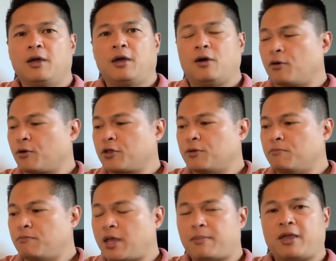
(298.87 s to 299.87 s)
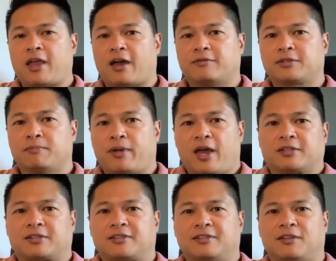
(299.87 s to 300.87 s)
or you maybe have some
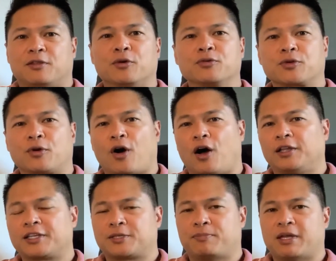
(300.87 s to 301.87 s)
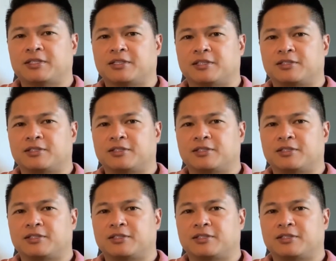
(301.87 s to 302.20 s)
pets. Those are all expenses.